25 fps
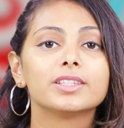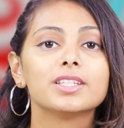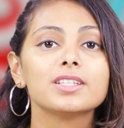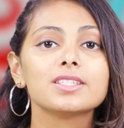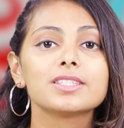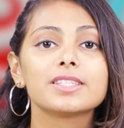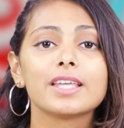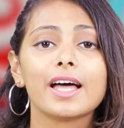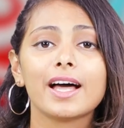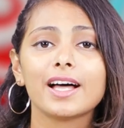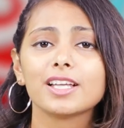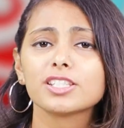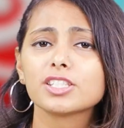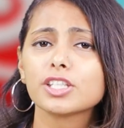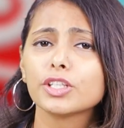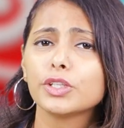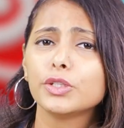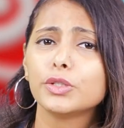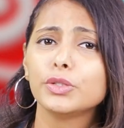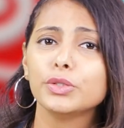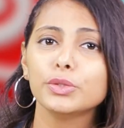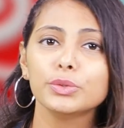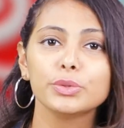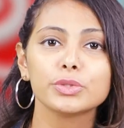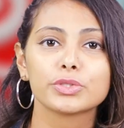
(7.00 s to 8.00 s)
this has a
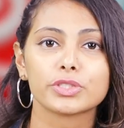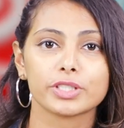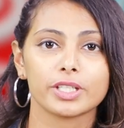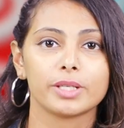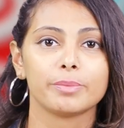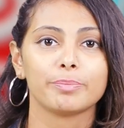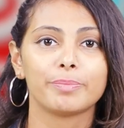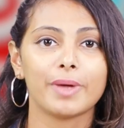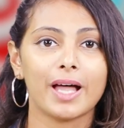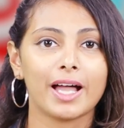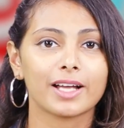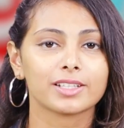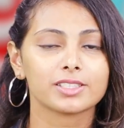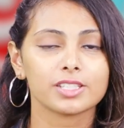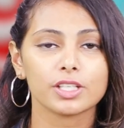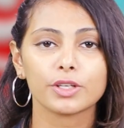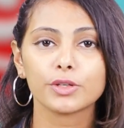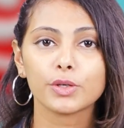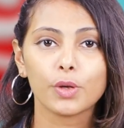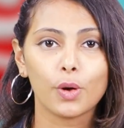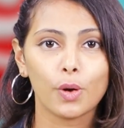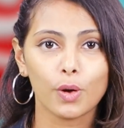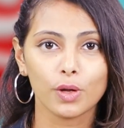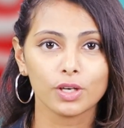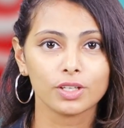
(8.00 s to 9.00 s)
huge impact
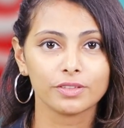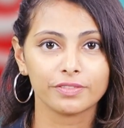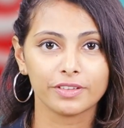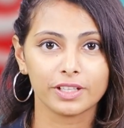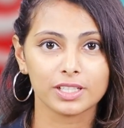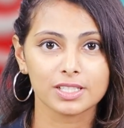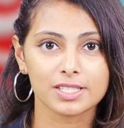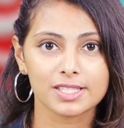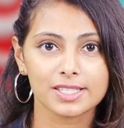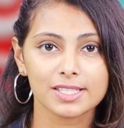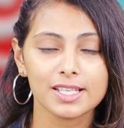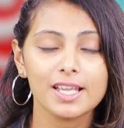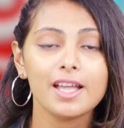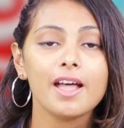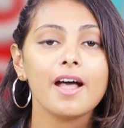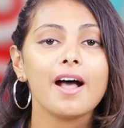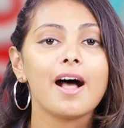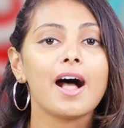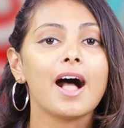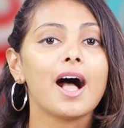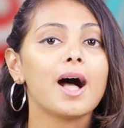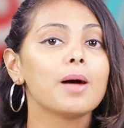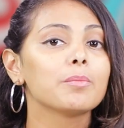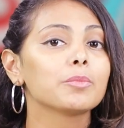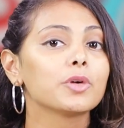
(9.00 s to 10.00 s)
on all of us.
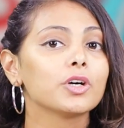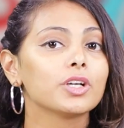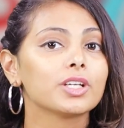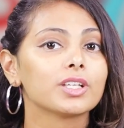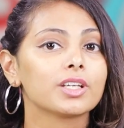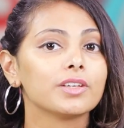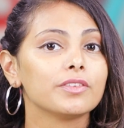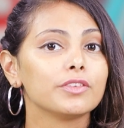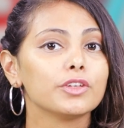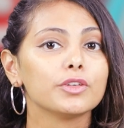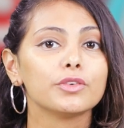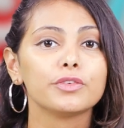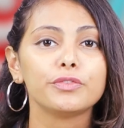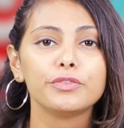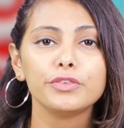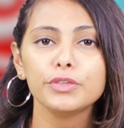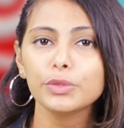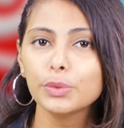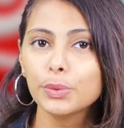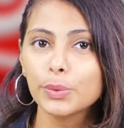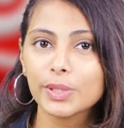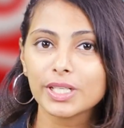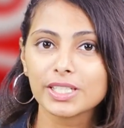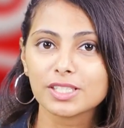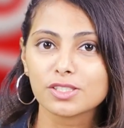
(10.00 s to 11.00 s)
I'm going to give you a
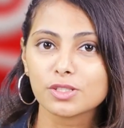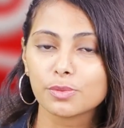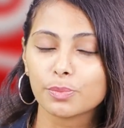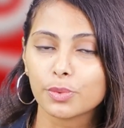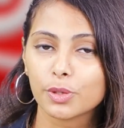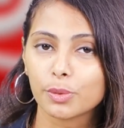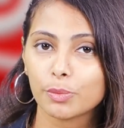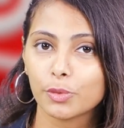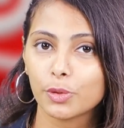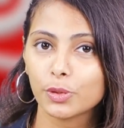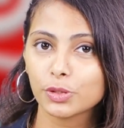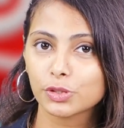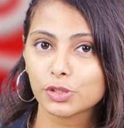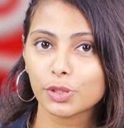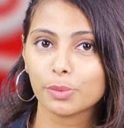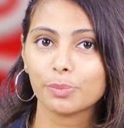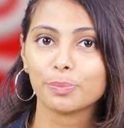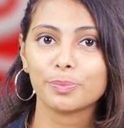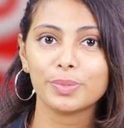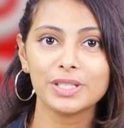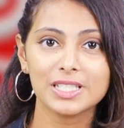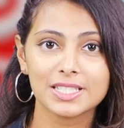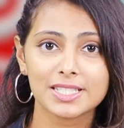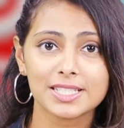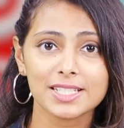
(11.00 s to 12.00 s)
few ways to promote your
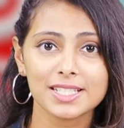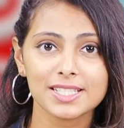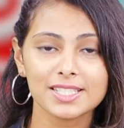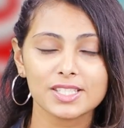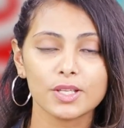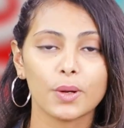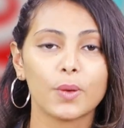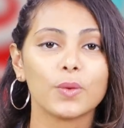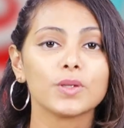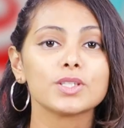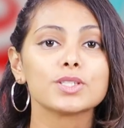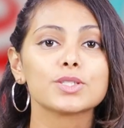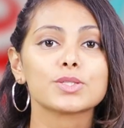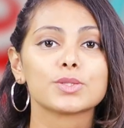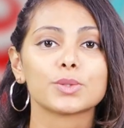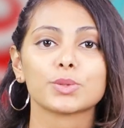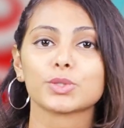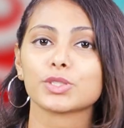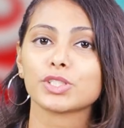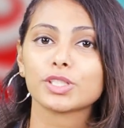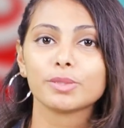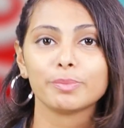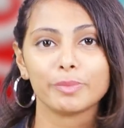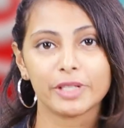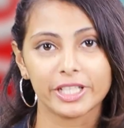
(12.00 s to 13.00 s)
business on
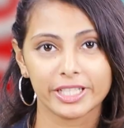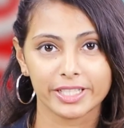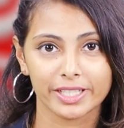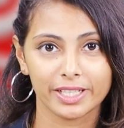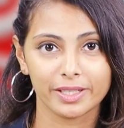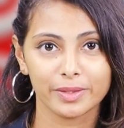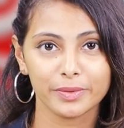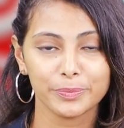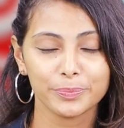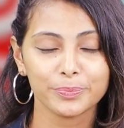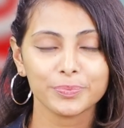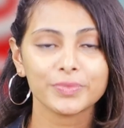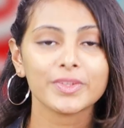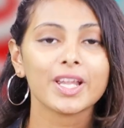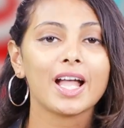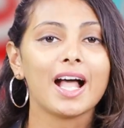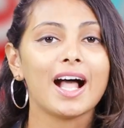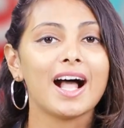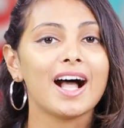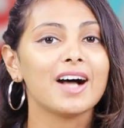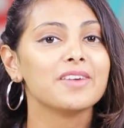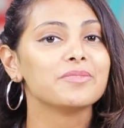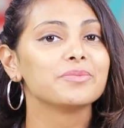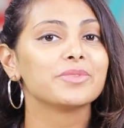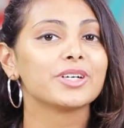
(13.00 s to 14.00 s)
social media.
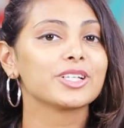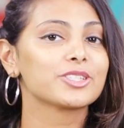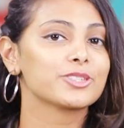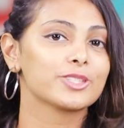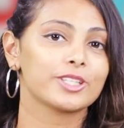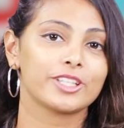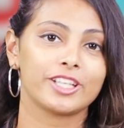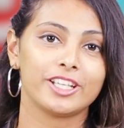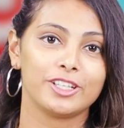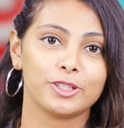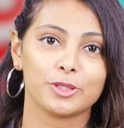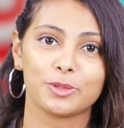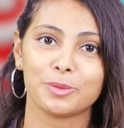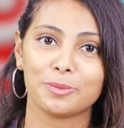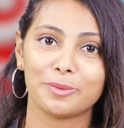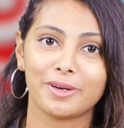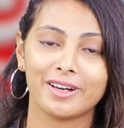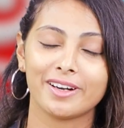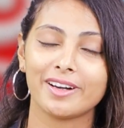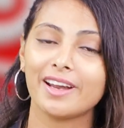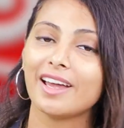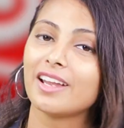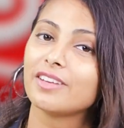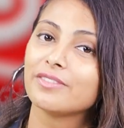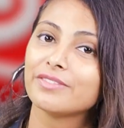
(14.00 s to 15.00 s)
I'm Varsha
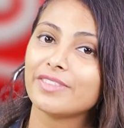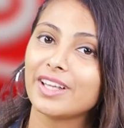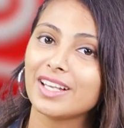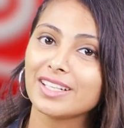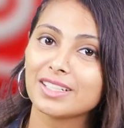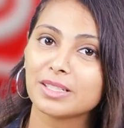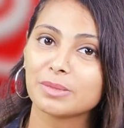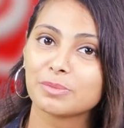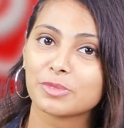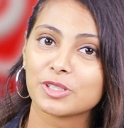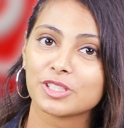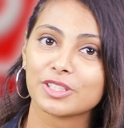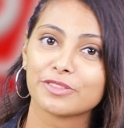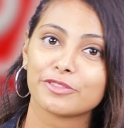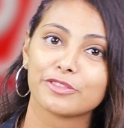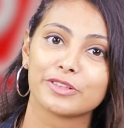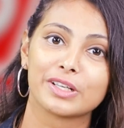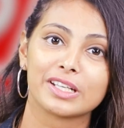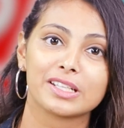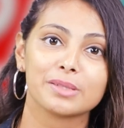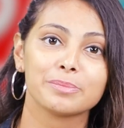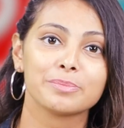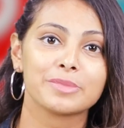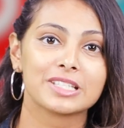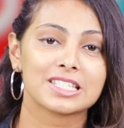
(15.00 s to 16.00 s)
Renukumar and welcome to the
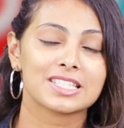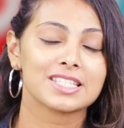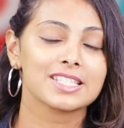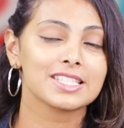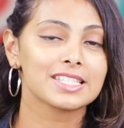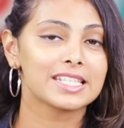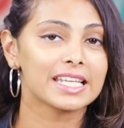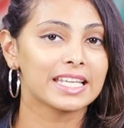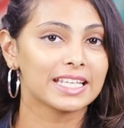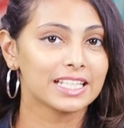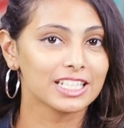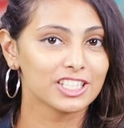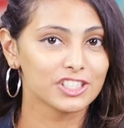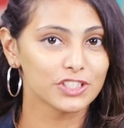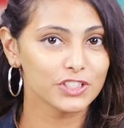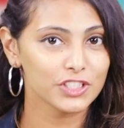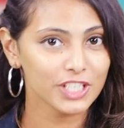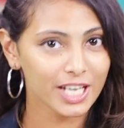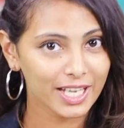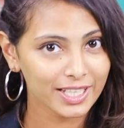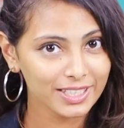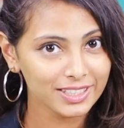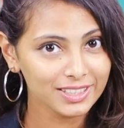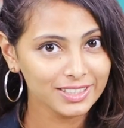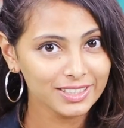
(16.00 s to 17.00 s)
Freedom Business English
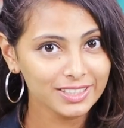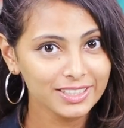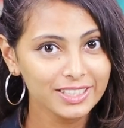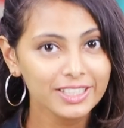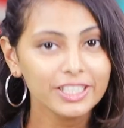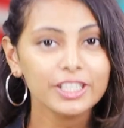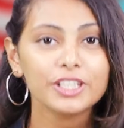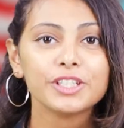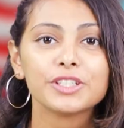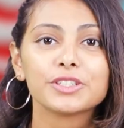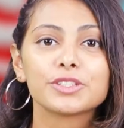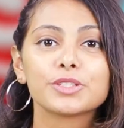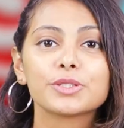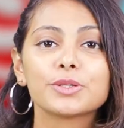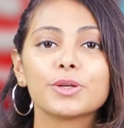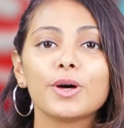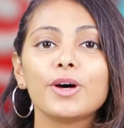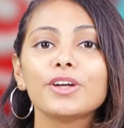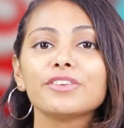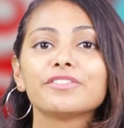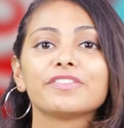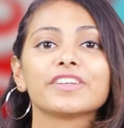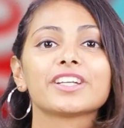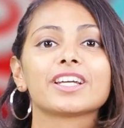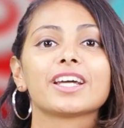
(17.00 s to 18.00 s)
channel. Do
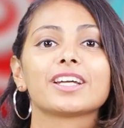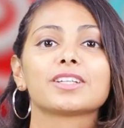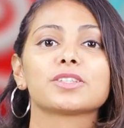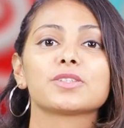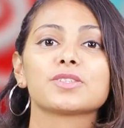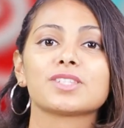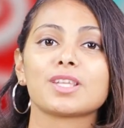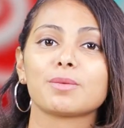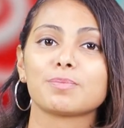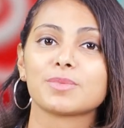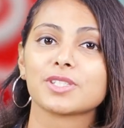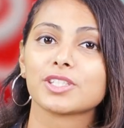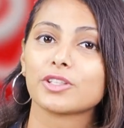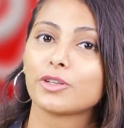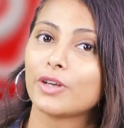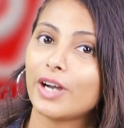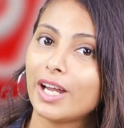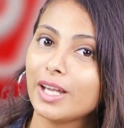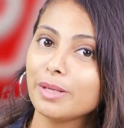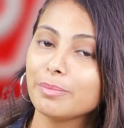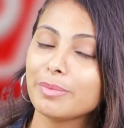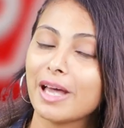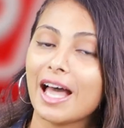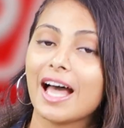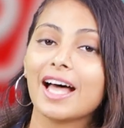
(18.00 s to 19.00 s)
not forget to
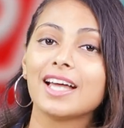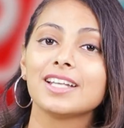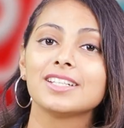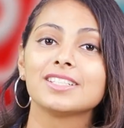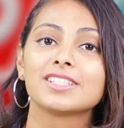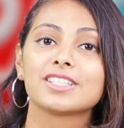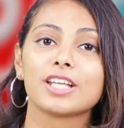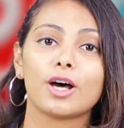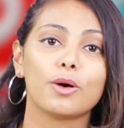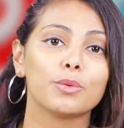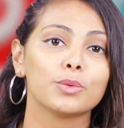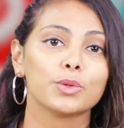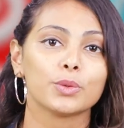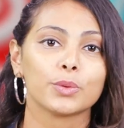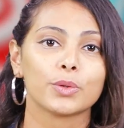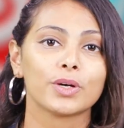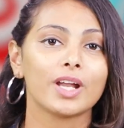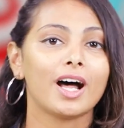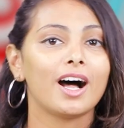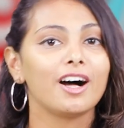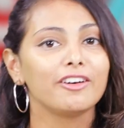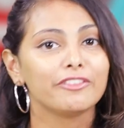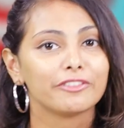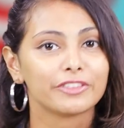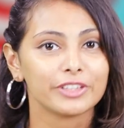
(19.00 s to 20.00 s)
subscribe and download
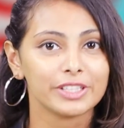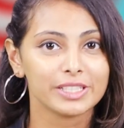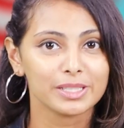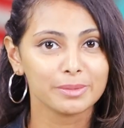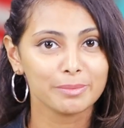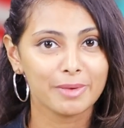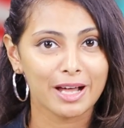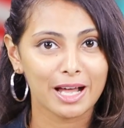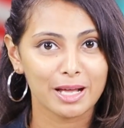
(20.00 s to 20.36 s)
our Freedom